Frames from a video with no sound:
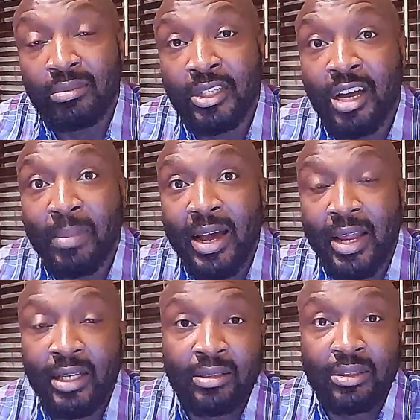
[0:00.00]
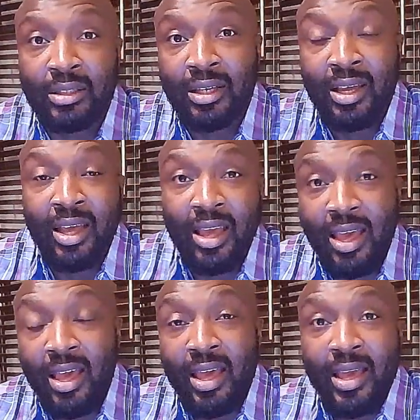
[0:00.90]
come out as.
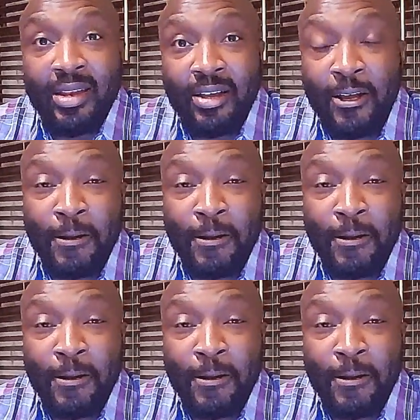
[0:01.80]
And